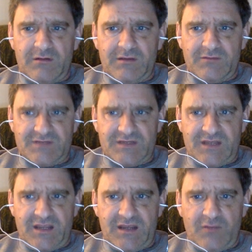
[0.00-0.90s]
He was in
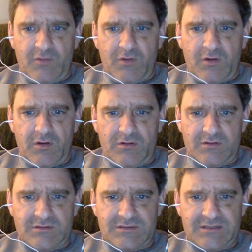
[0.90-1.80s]
Andy
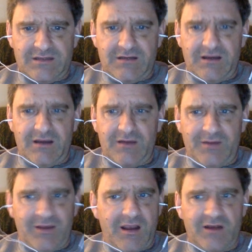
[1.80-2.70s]
Warhol's
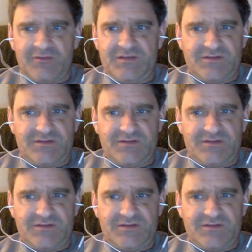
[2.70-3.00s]
autobiography,